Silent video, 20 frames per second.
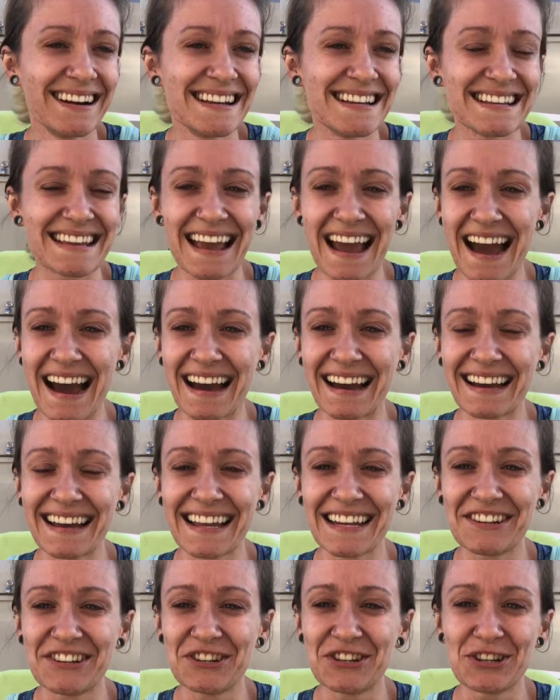yeah,
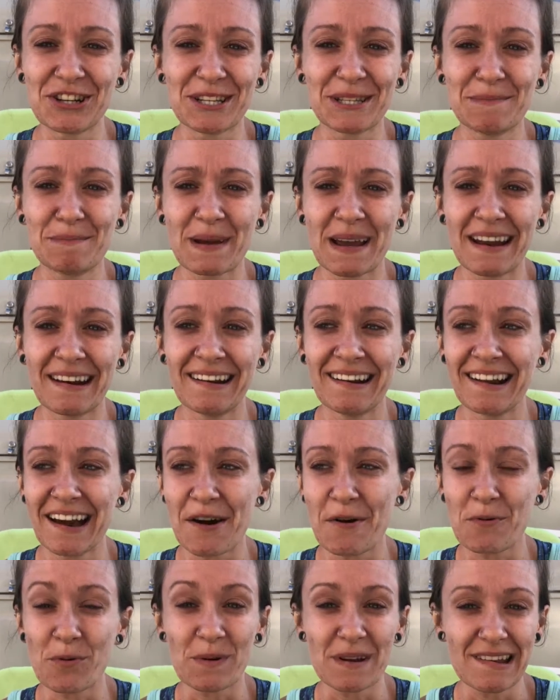it's just been
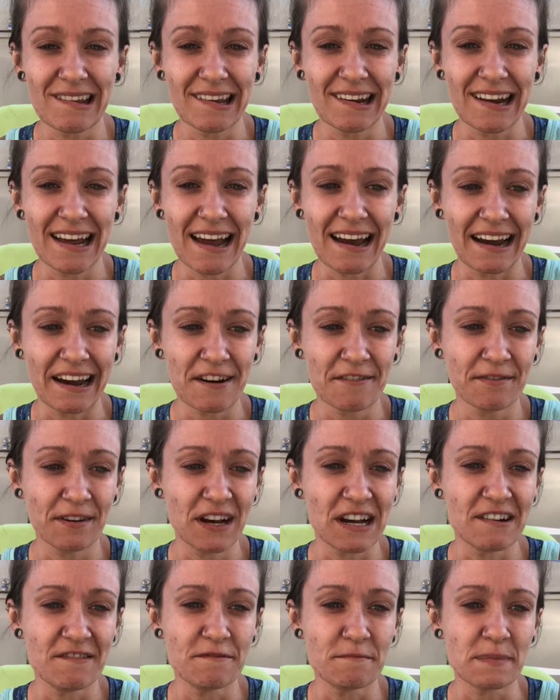a week and a half
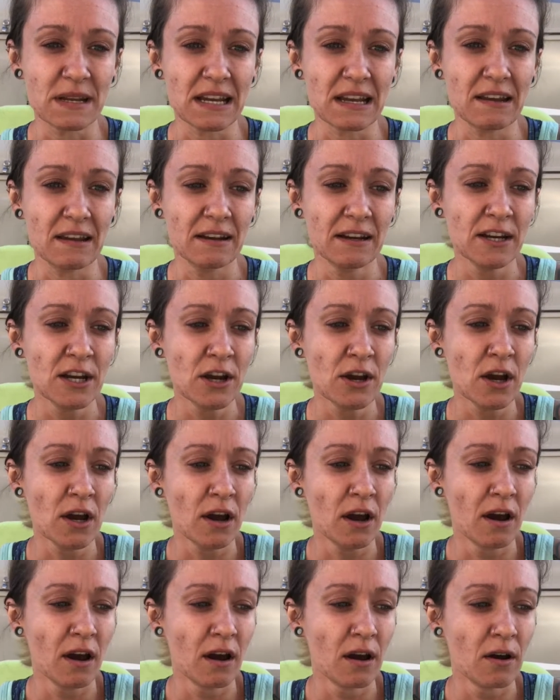of me
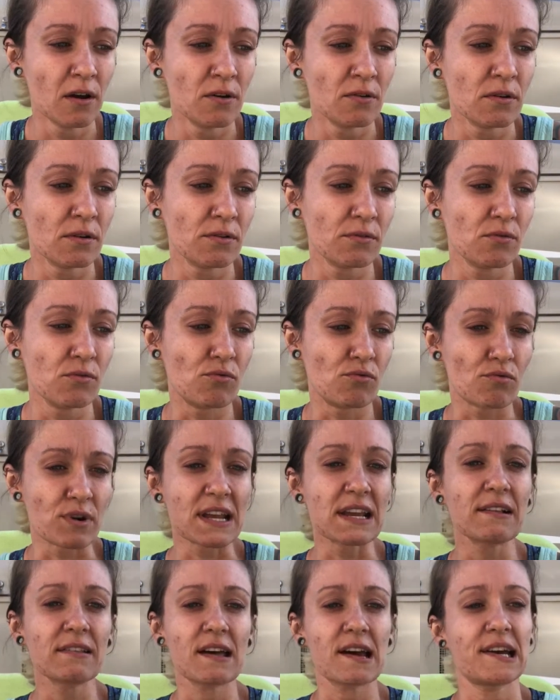
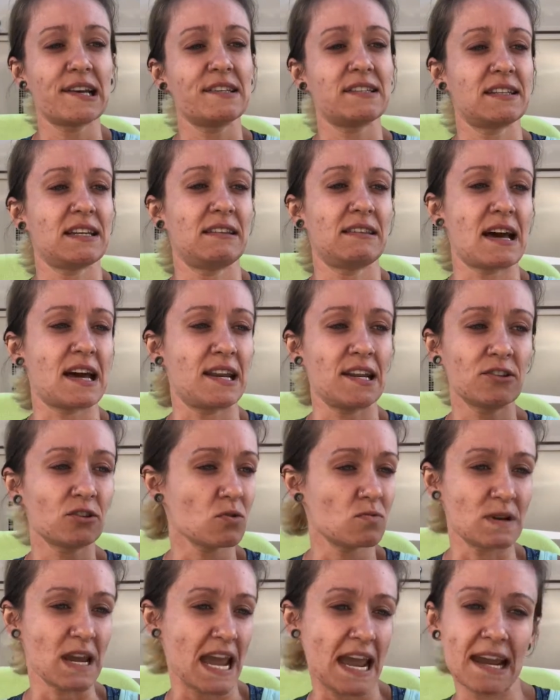realizing that it's
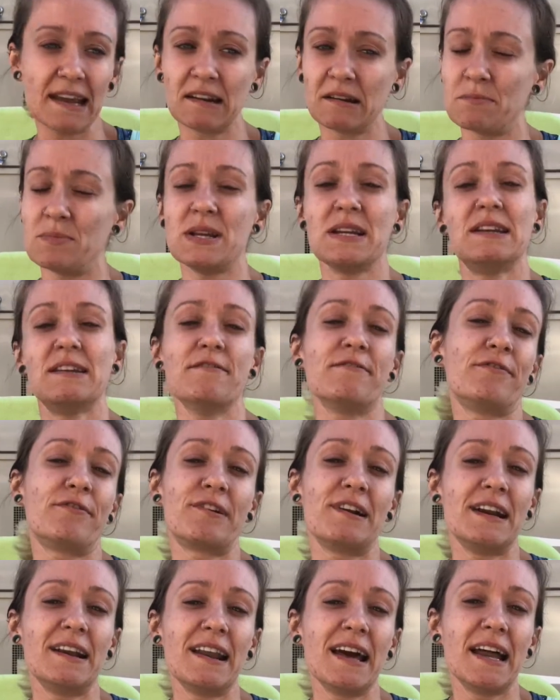okay to be
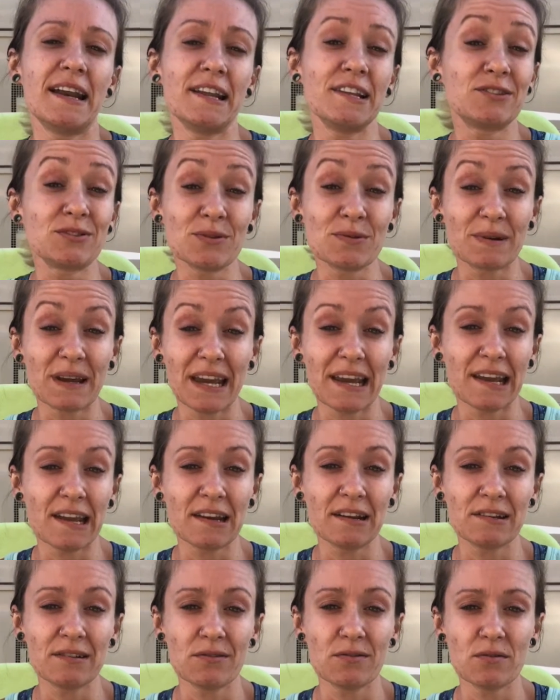different, and it's okay
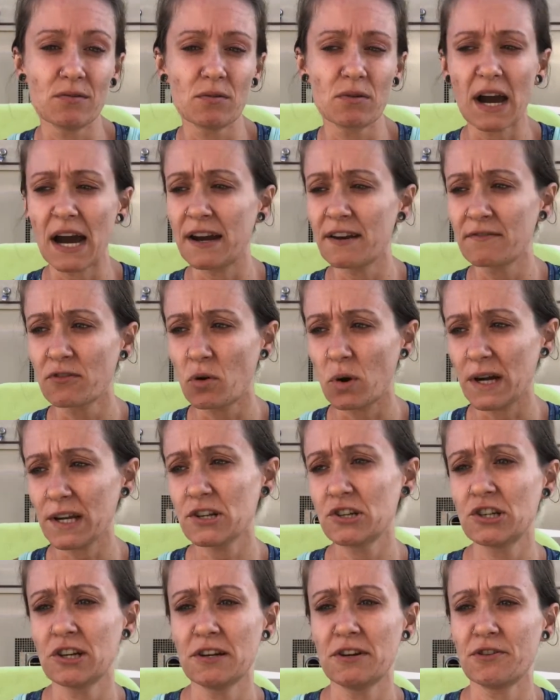to kind of
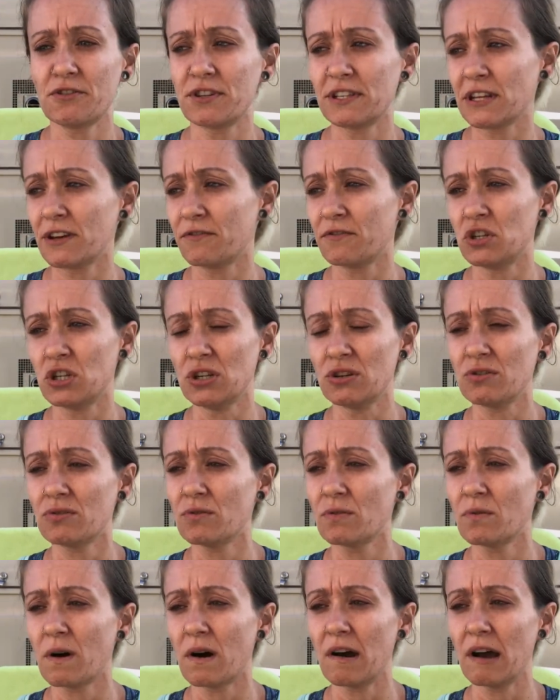question yourself
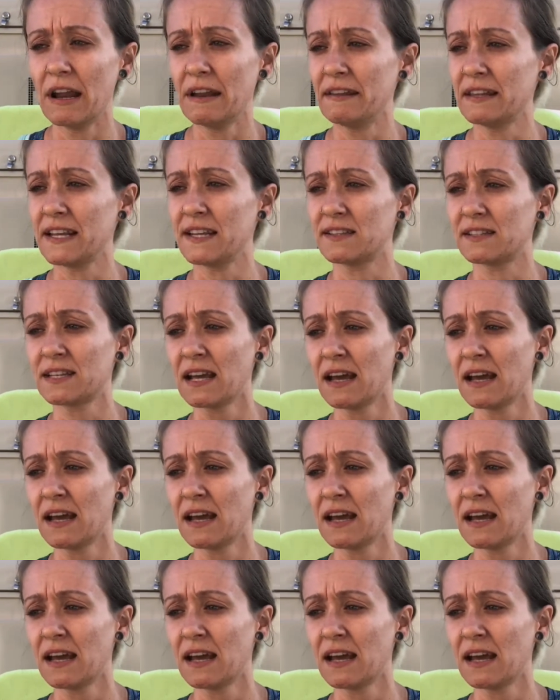too on these